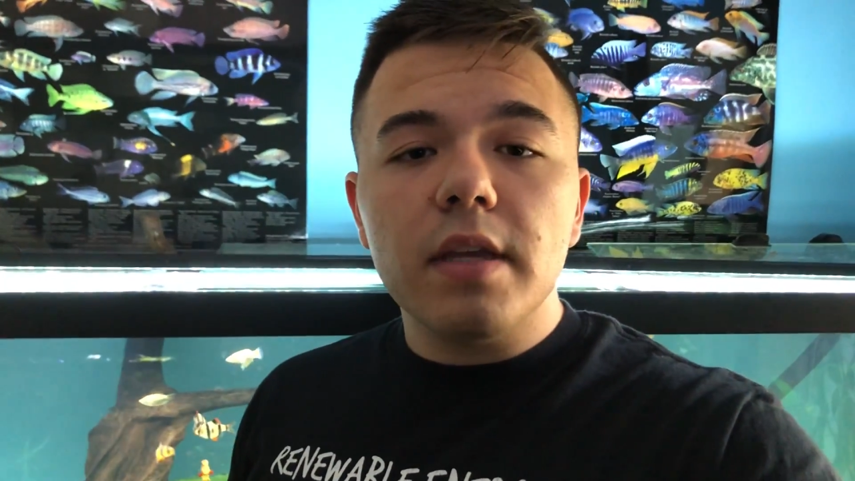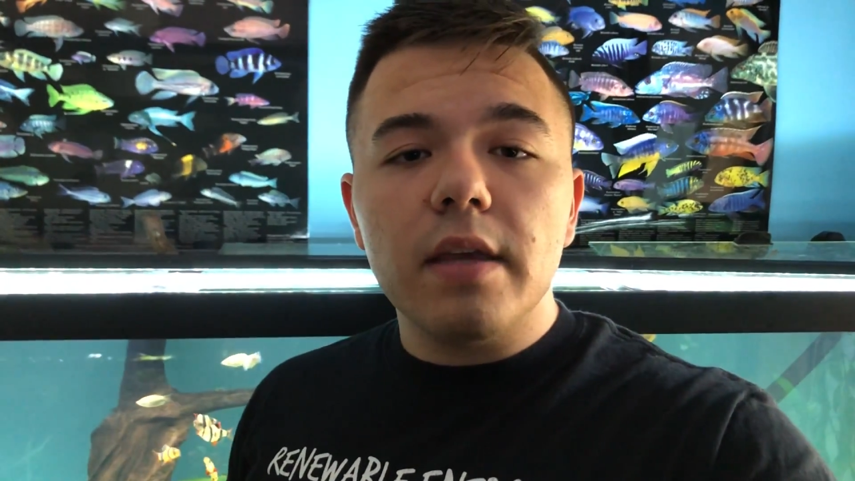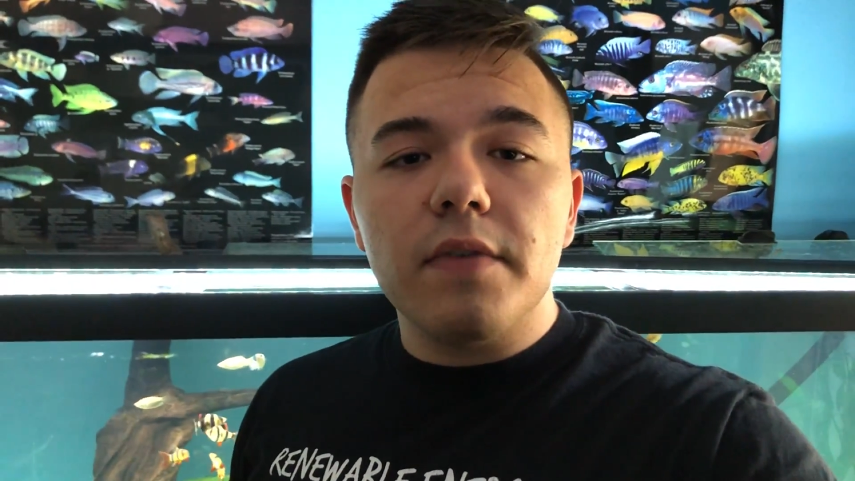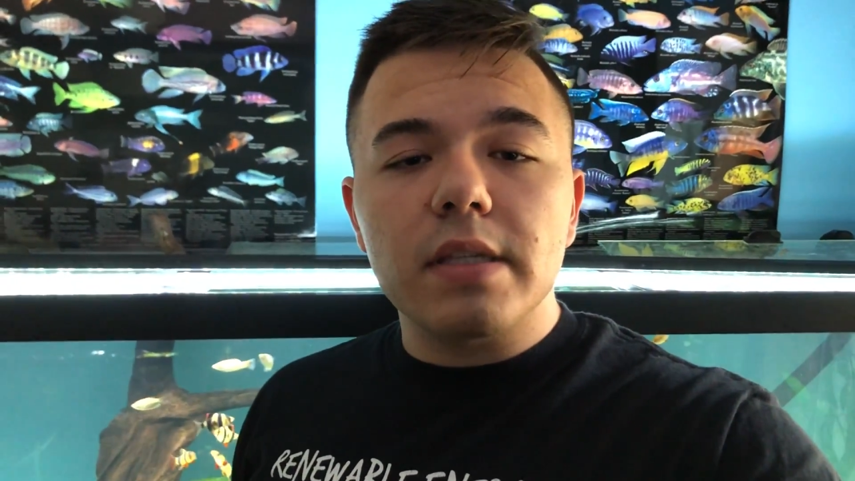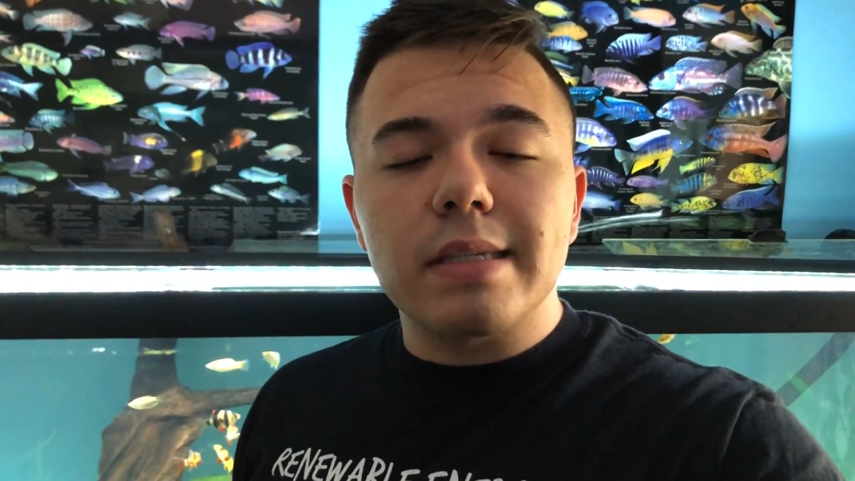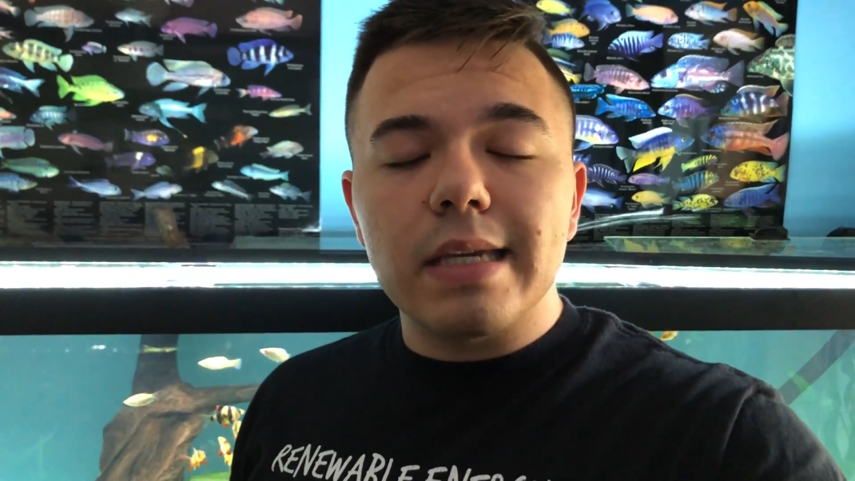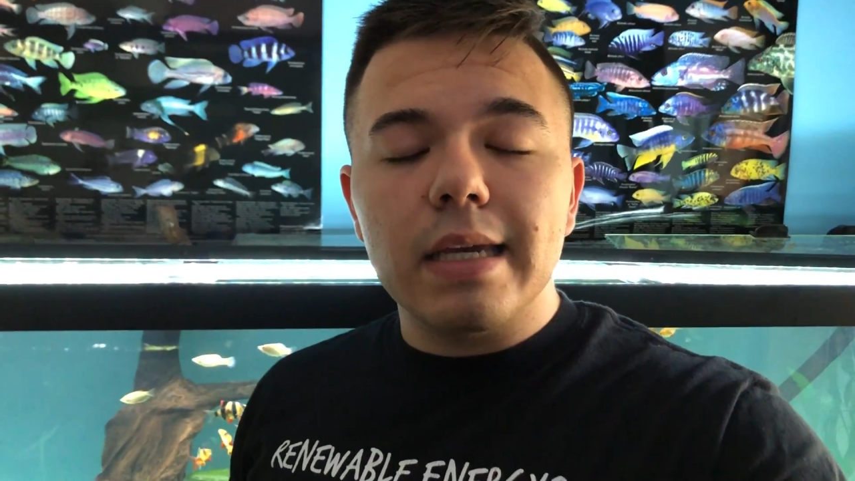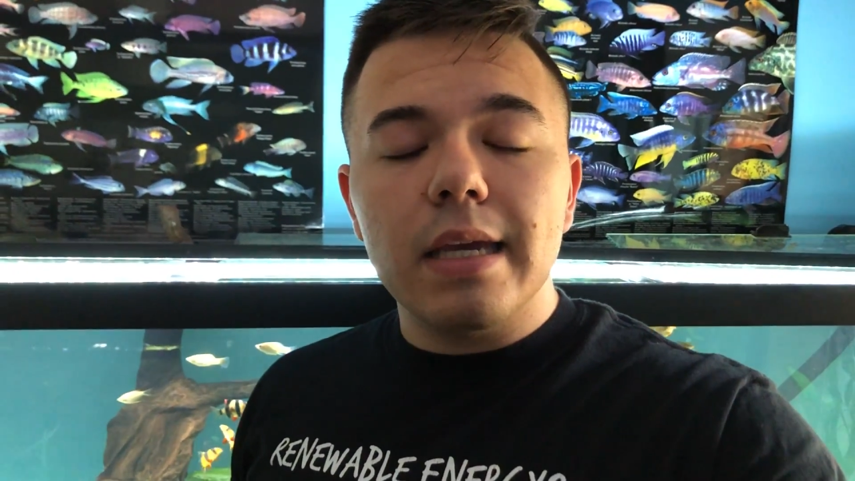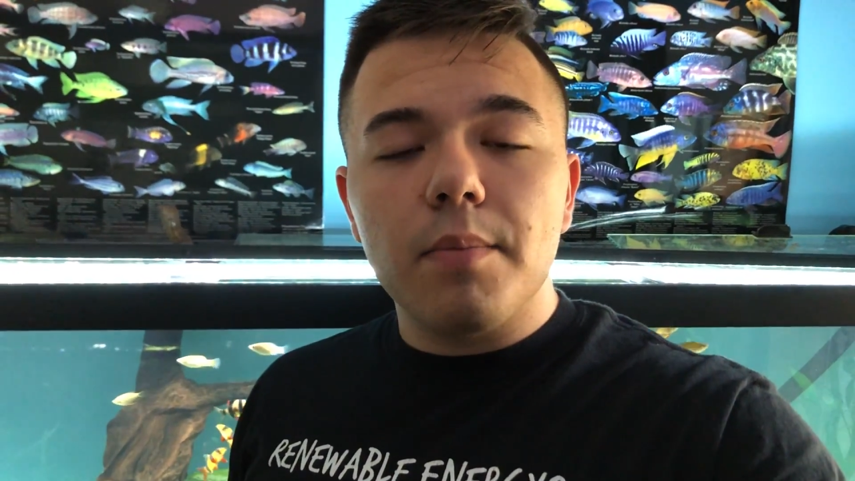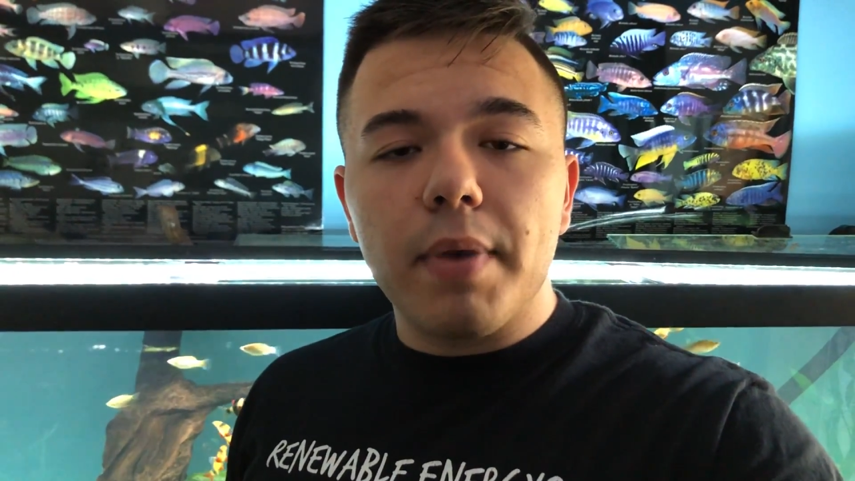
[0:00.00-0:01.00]
to give it
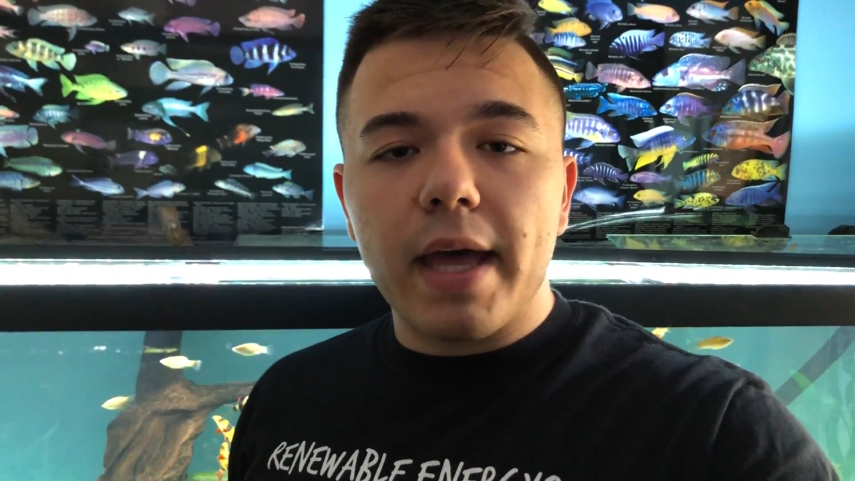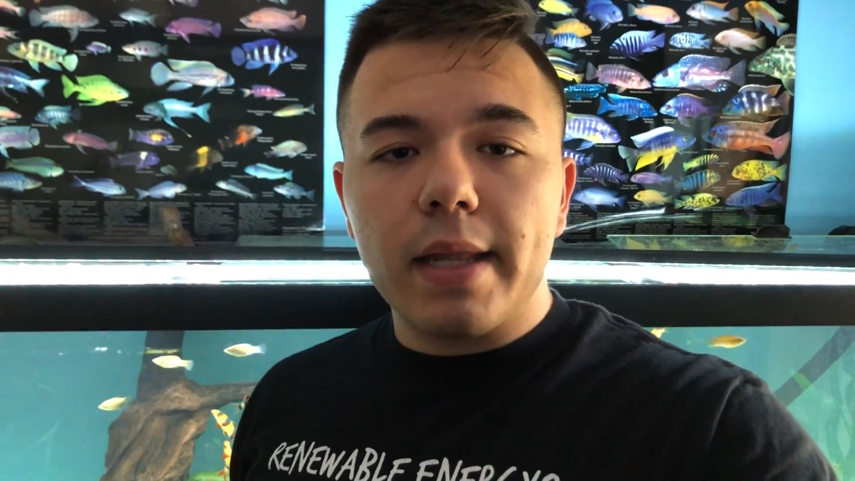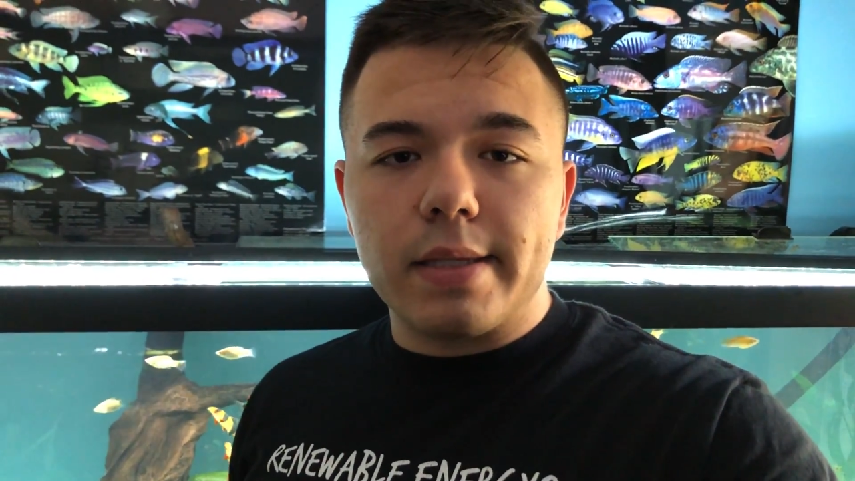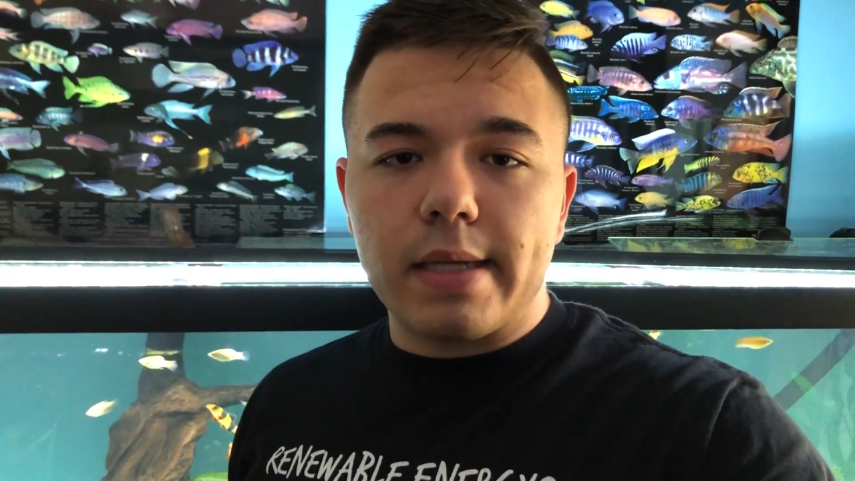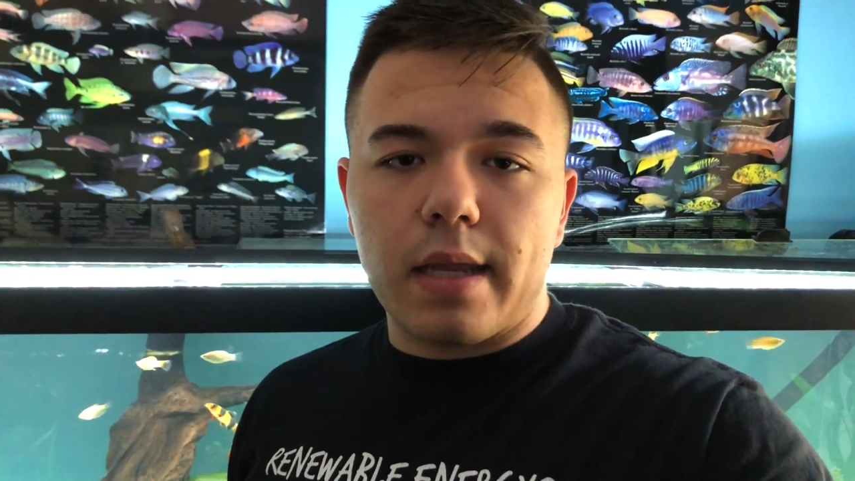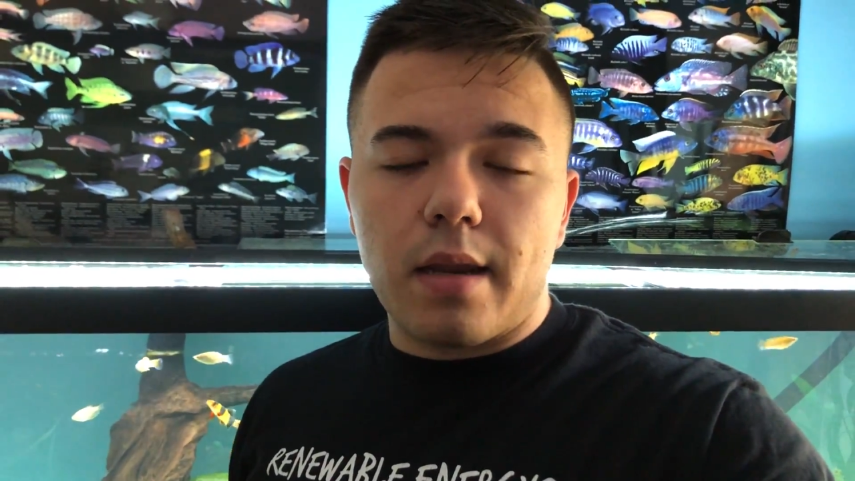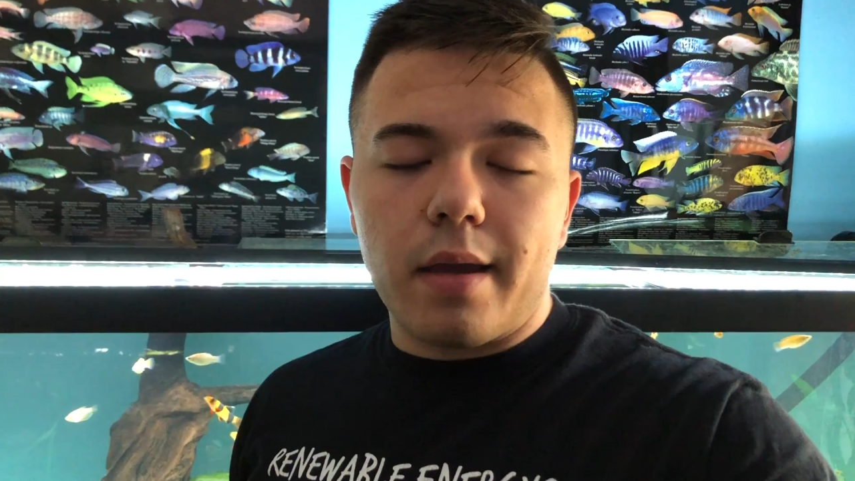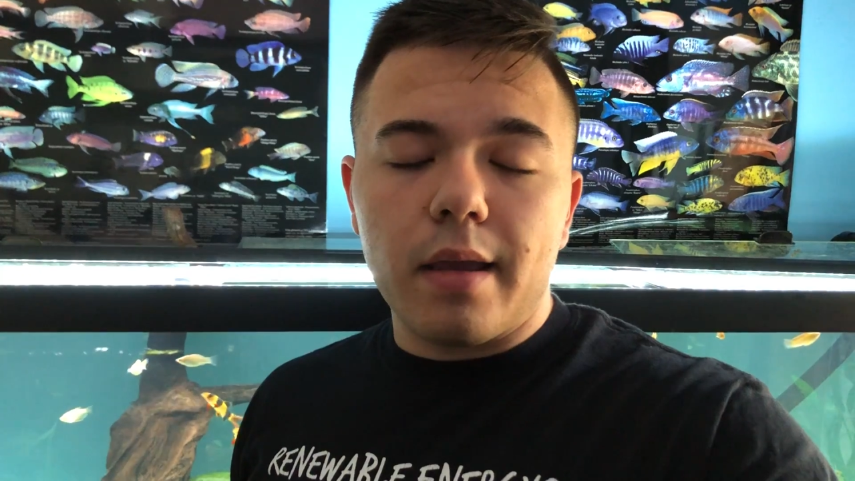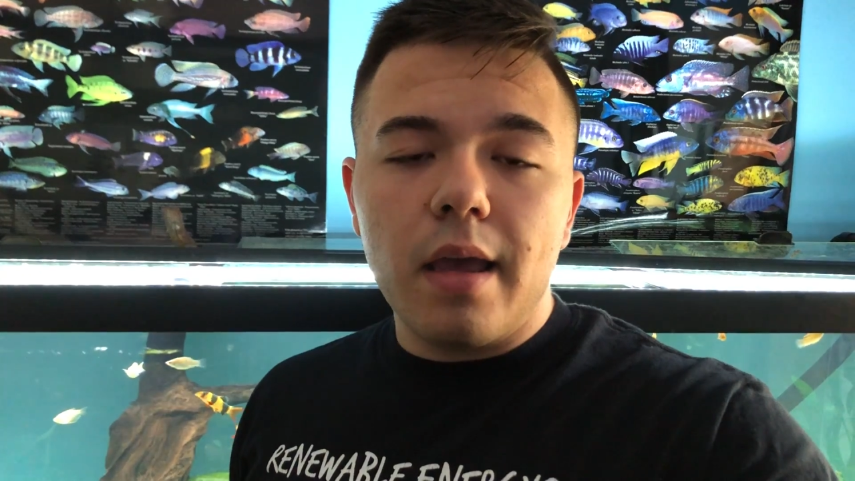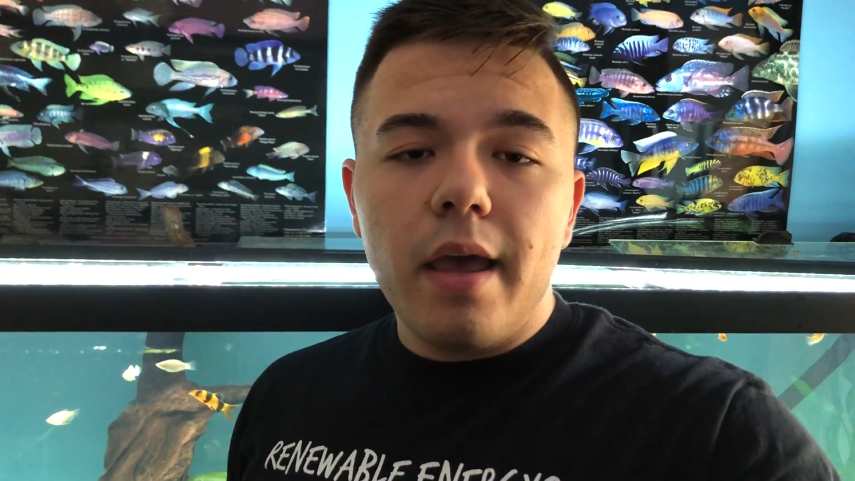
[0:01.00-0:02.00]
sinking pellets at
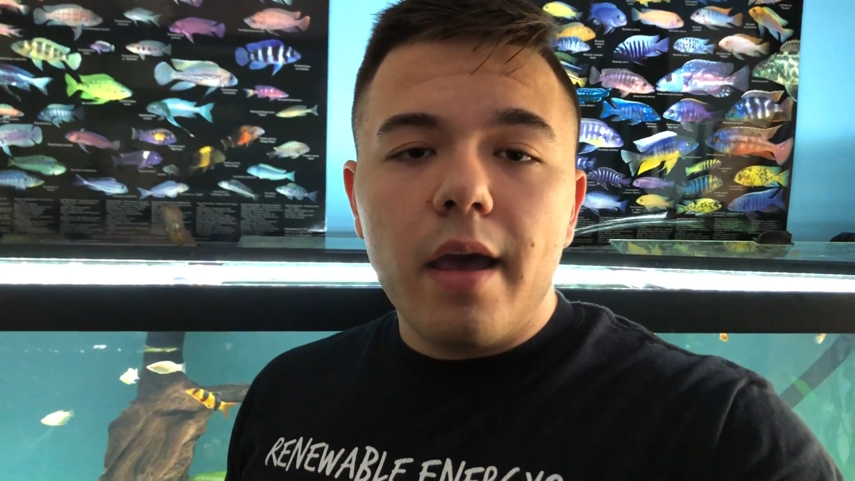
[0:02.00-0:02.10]
night.